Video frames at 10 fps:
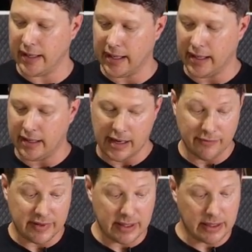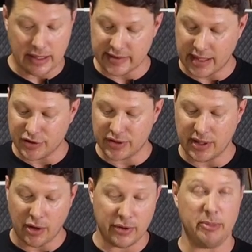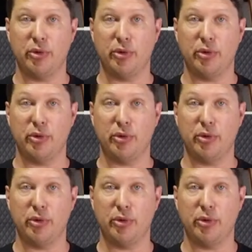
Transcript: and everything is actually already